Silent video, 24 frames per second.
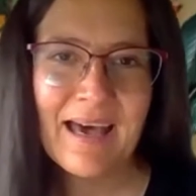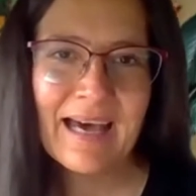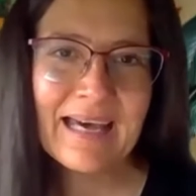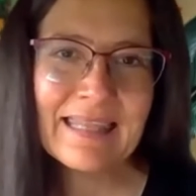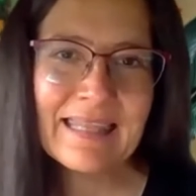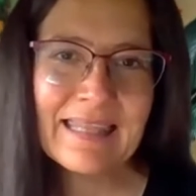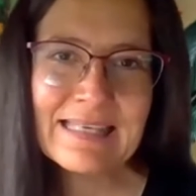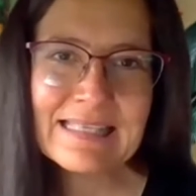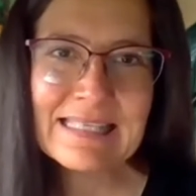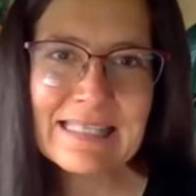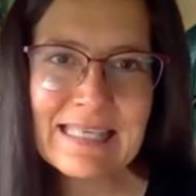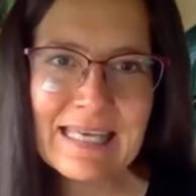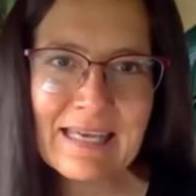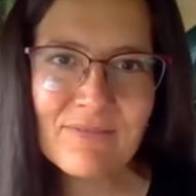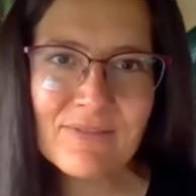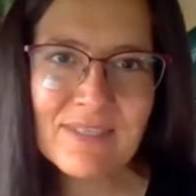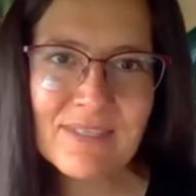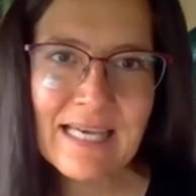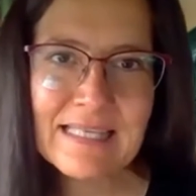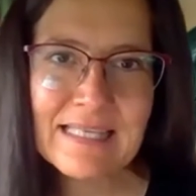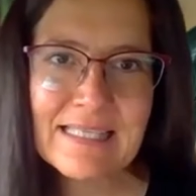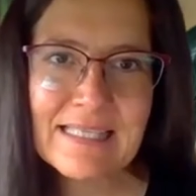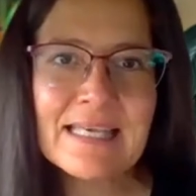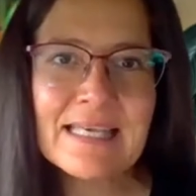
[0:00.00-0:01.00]
Uh, this gives
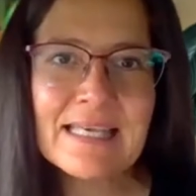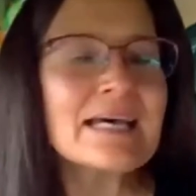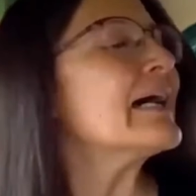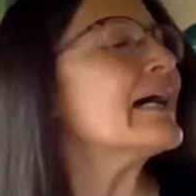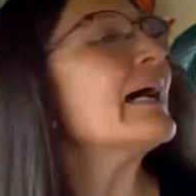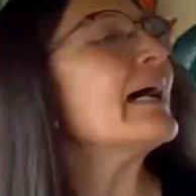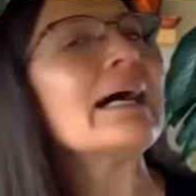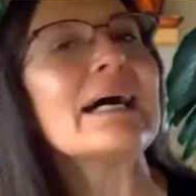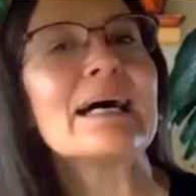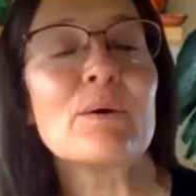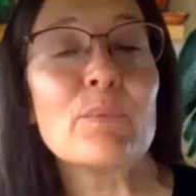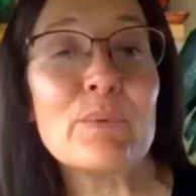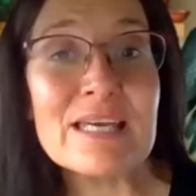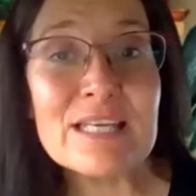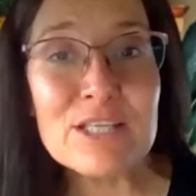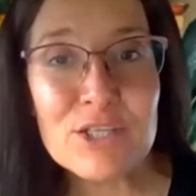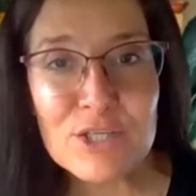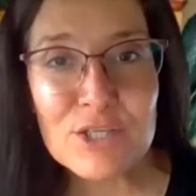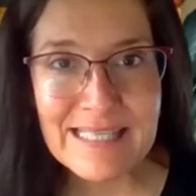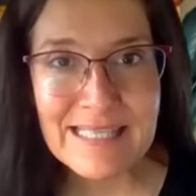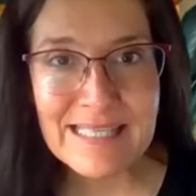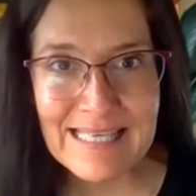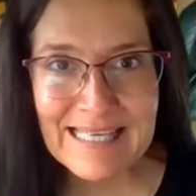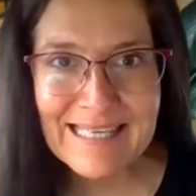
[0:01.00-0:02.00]
us, uh, we
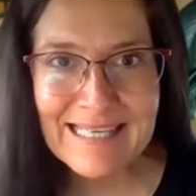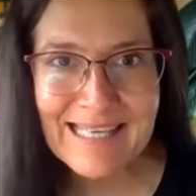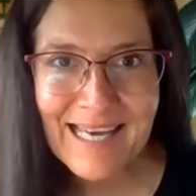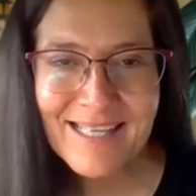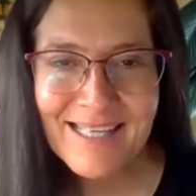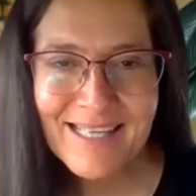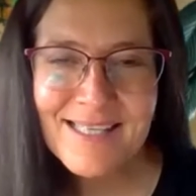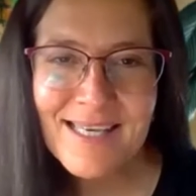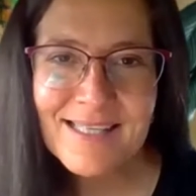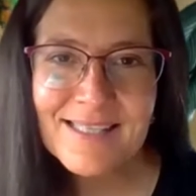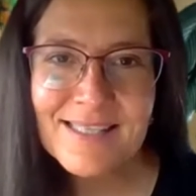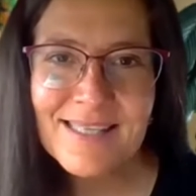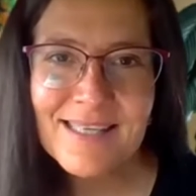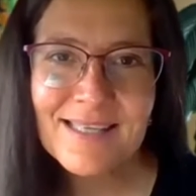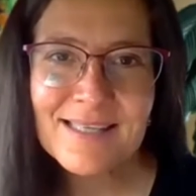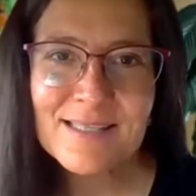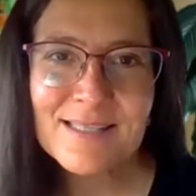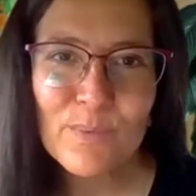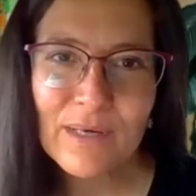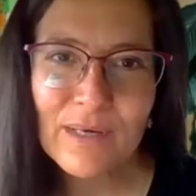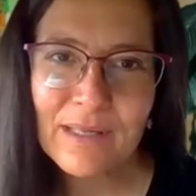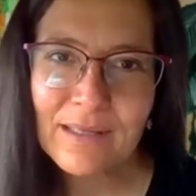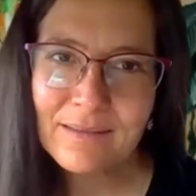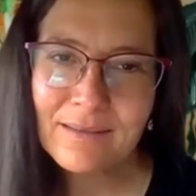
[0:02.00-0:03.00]
do DNA testing
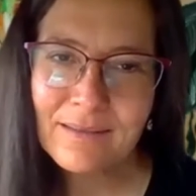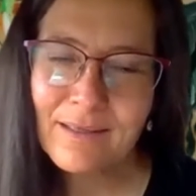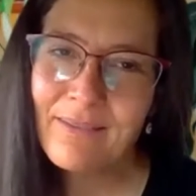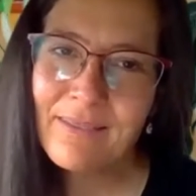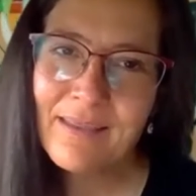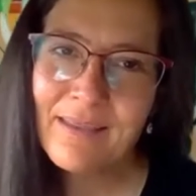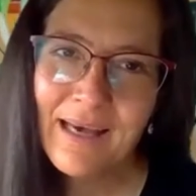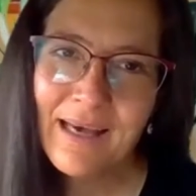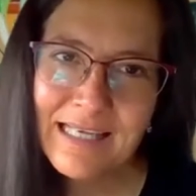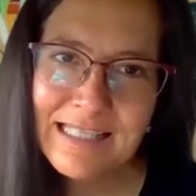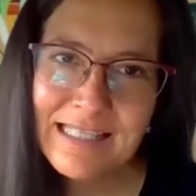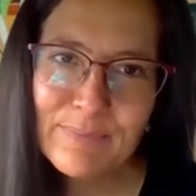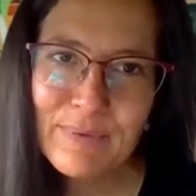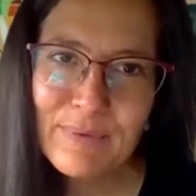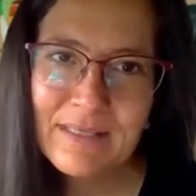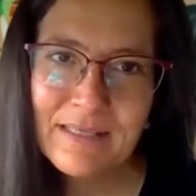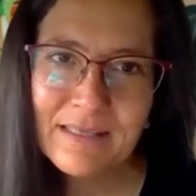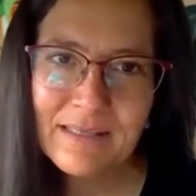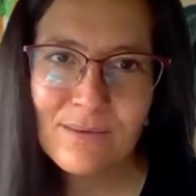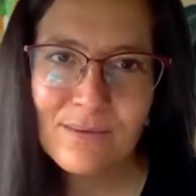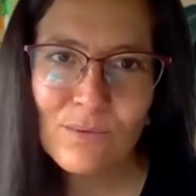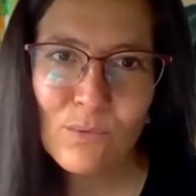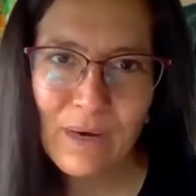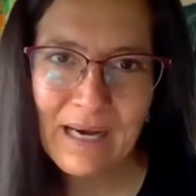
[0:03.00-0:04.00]
as well on the husband
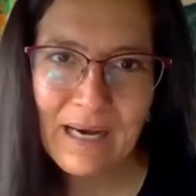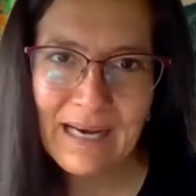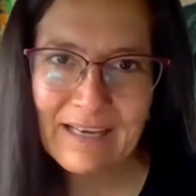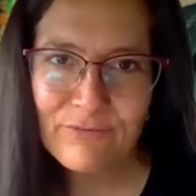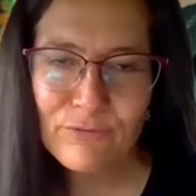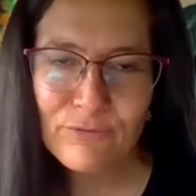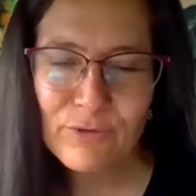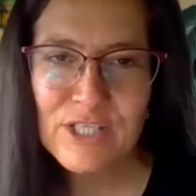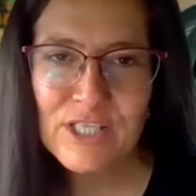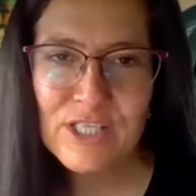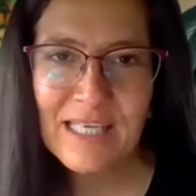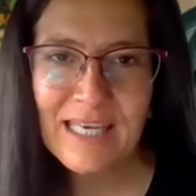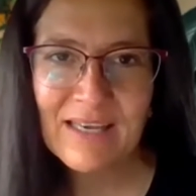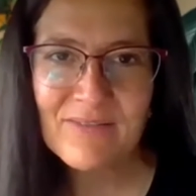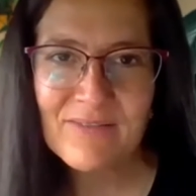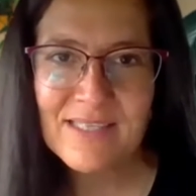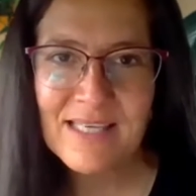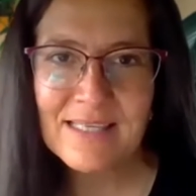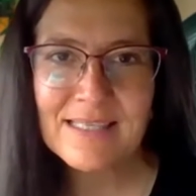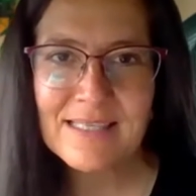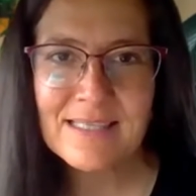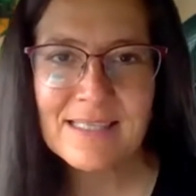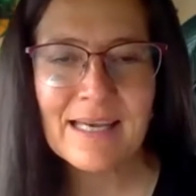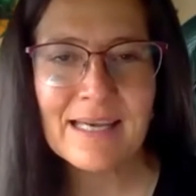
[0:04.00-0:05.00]
and the wife, which gives
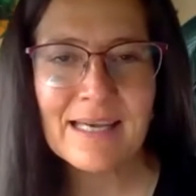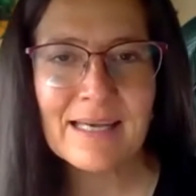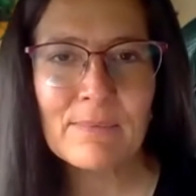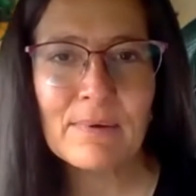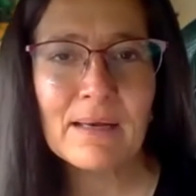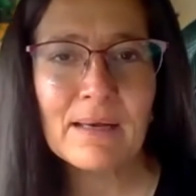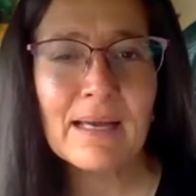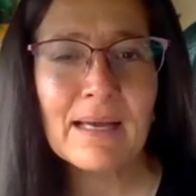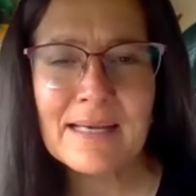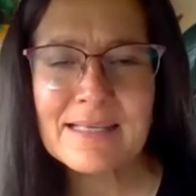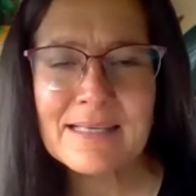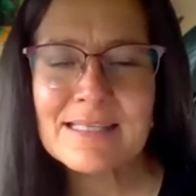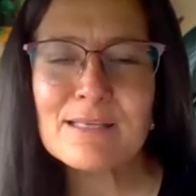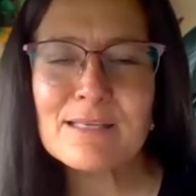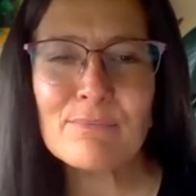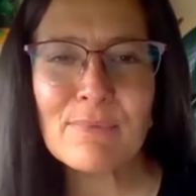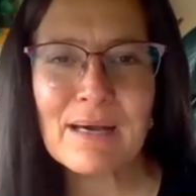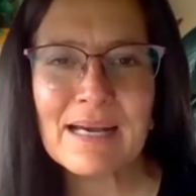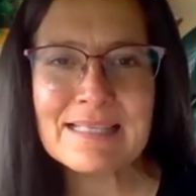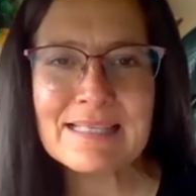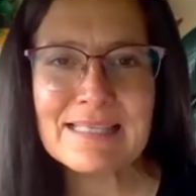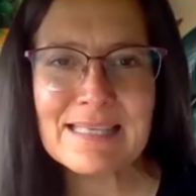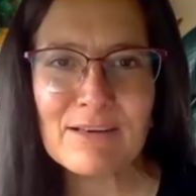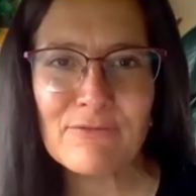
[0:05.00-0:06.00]
us um,
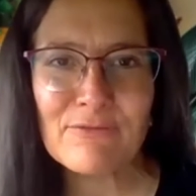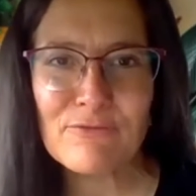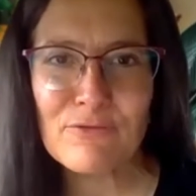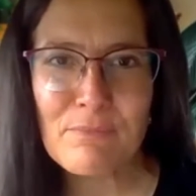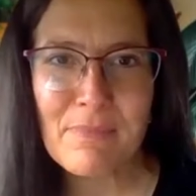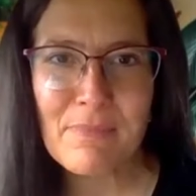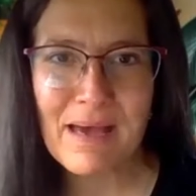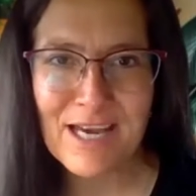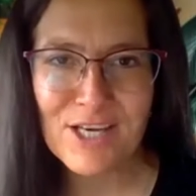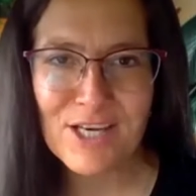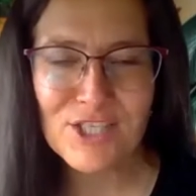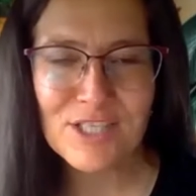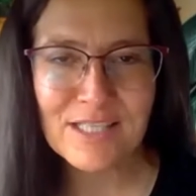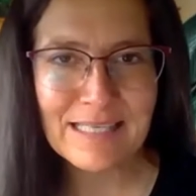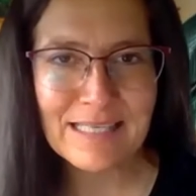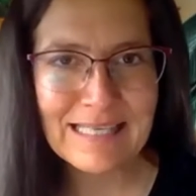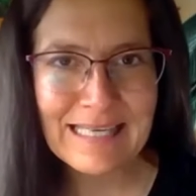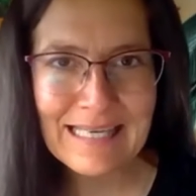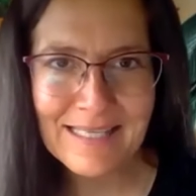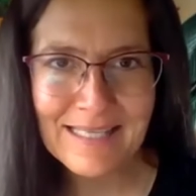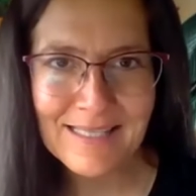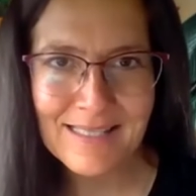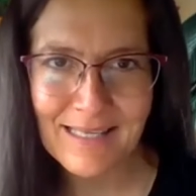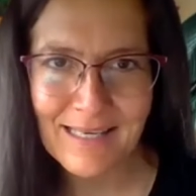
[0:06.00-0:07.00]
customized information and
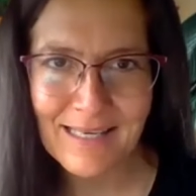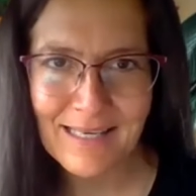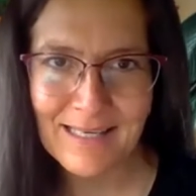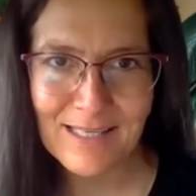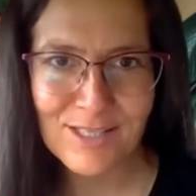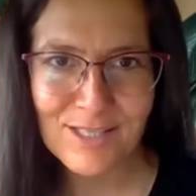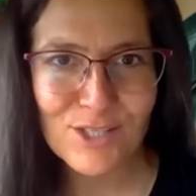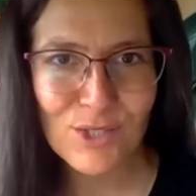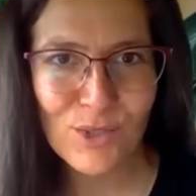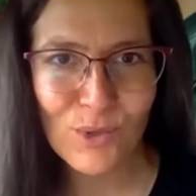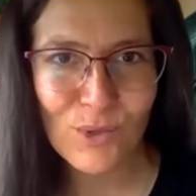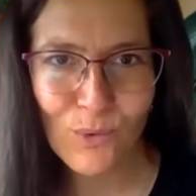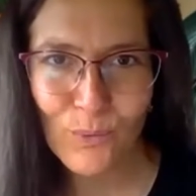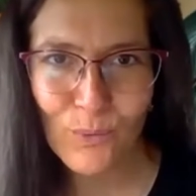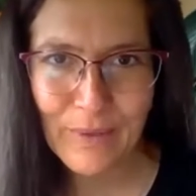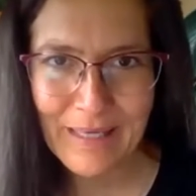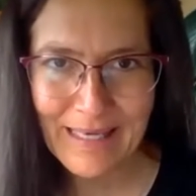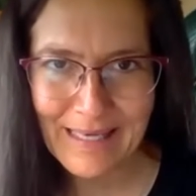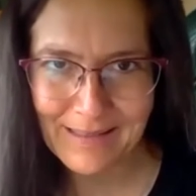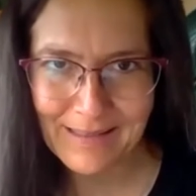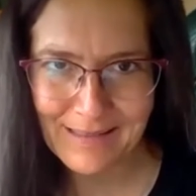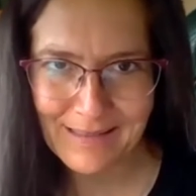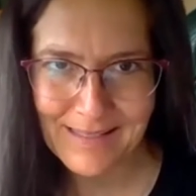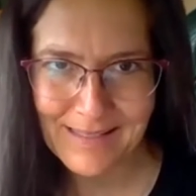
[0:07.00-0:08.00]
insight into your
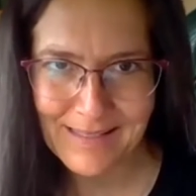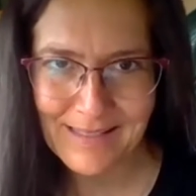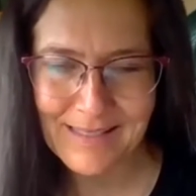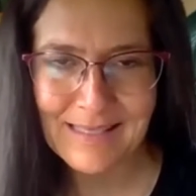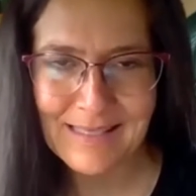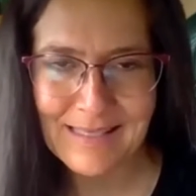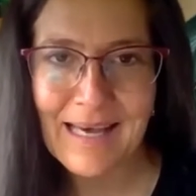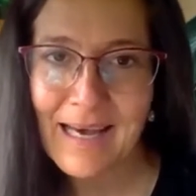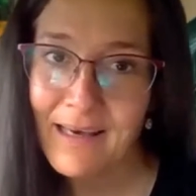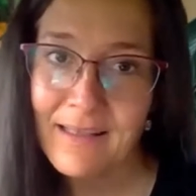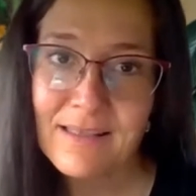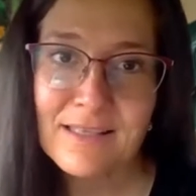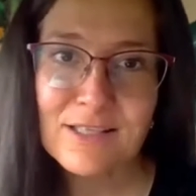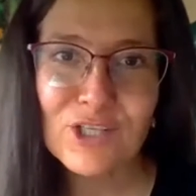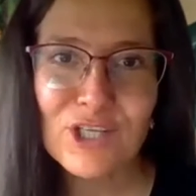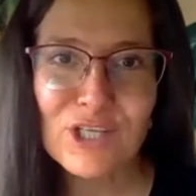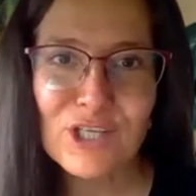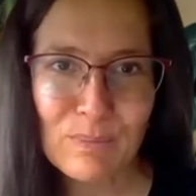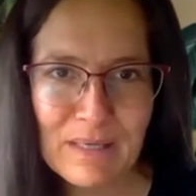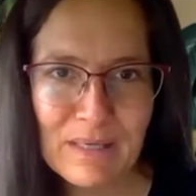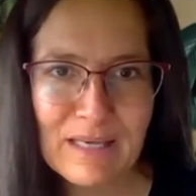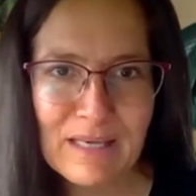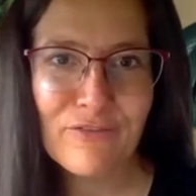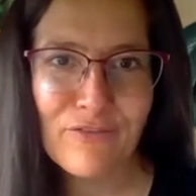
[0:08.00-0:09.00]
weaknesses and how this
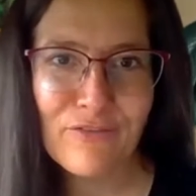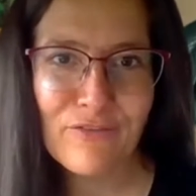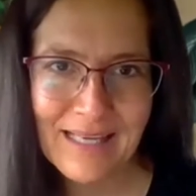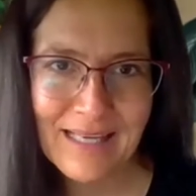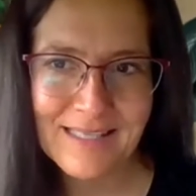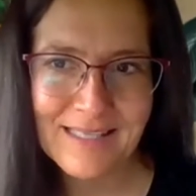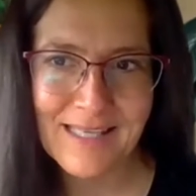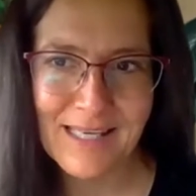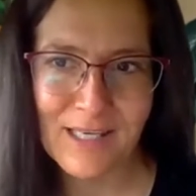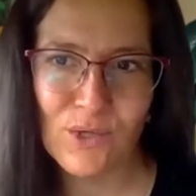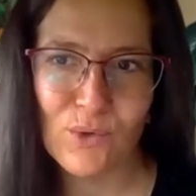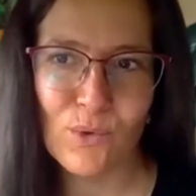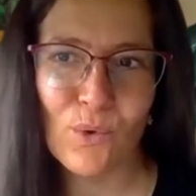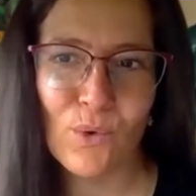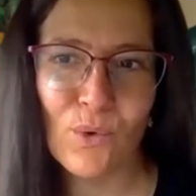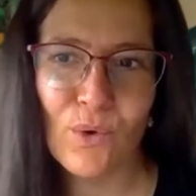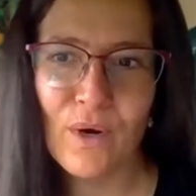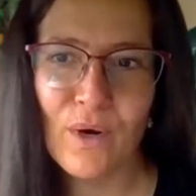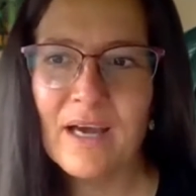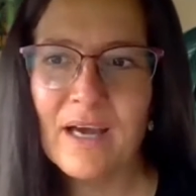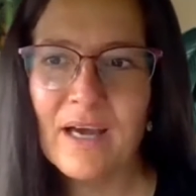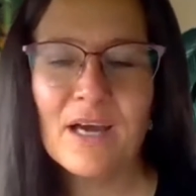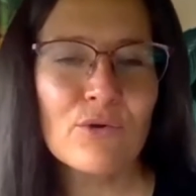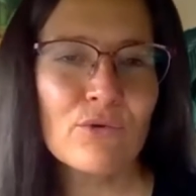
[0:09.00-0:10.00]
could be affecting your
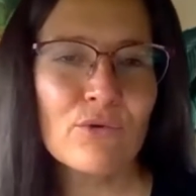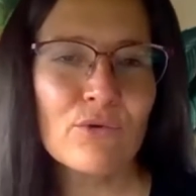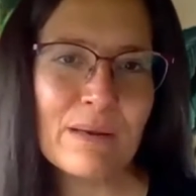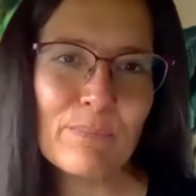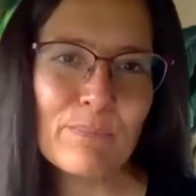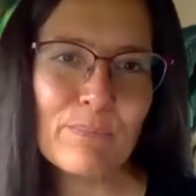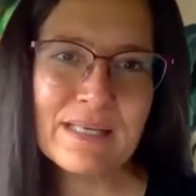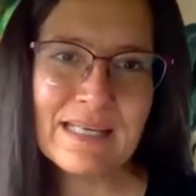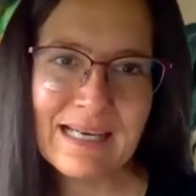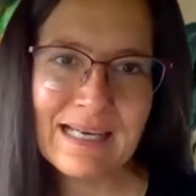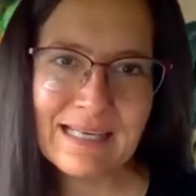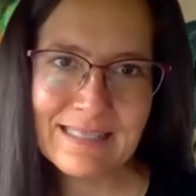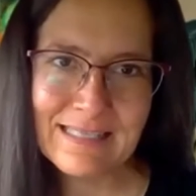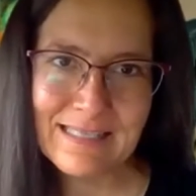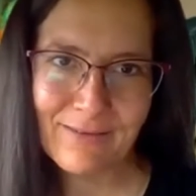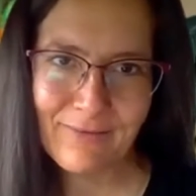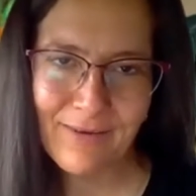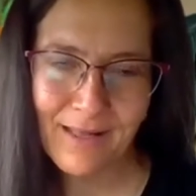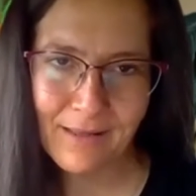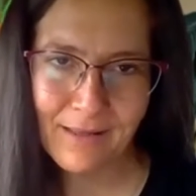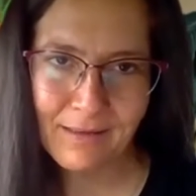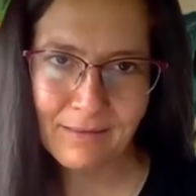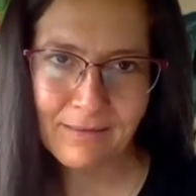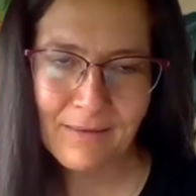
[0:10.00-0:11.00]
reproductive
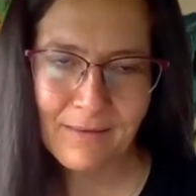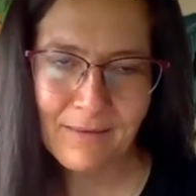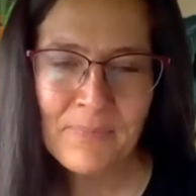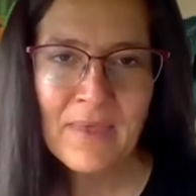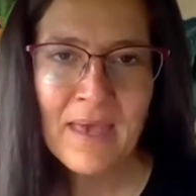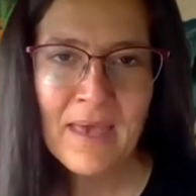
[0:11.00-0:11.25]
health.